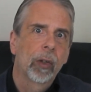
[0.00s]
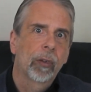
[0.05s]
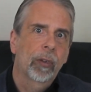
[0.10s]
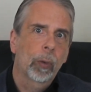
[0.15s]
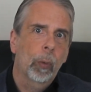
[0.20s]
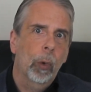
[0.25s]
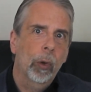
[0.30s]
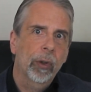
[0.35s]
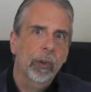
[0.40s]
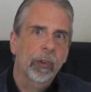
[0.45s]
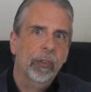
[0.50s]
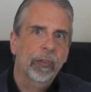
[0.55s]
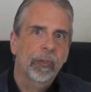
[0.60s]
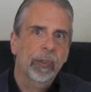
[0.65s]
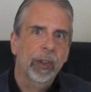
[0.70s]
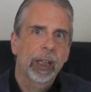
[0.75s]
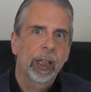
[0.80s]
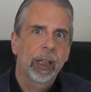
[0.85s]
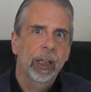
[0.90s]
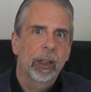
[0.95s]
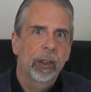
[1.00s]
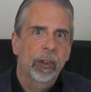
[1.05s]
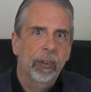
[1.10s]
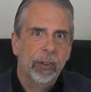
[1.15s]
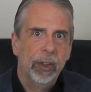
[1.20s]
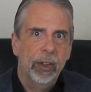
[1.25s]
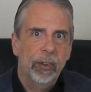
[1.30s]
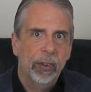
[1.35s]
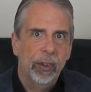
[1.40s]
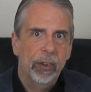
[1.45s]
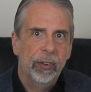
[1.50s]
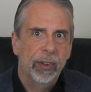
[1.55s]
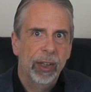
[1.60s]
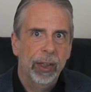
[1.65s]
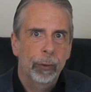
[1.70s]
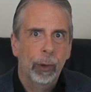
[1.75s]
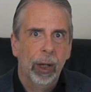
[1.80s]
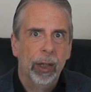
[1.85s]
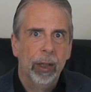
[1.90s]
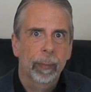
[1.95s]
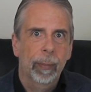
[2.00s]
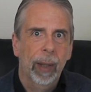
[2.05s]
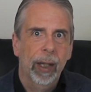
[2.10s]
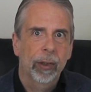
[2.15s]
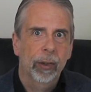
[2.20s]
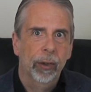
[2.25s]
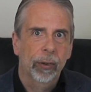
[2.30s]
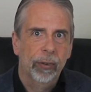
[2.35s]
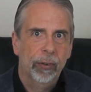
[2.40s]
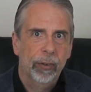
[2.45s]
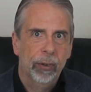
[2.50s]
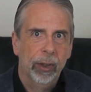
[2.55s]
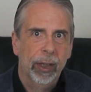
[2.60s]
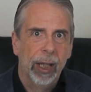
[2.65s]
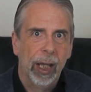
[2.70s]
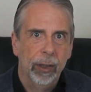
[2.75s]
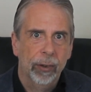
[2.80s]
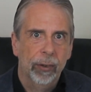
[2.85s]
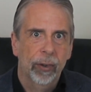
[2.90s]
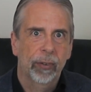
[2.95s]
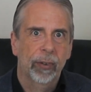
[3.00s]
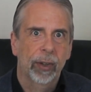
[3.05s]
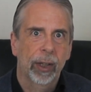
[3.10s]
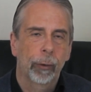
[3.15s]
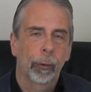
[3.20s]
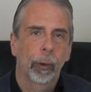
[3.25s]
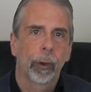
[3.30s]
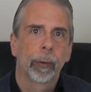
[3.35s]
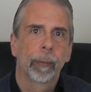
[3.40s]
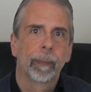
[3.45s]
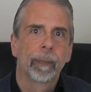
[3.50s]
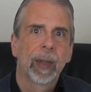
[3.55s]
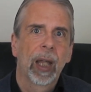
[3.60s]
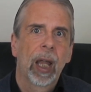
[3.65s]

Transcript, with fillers: So what does the CCC recommend us to get to zero?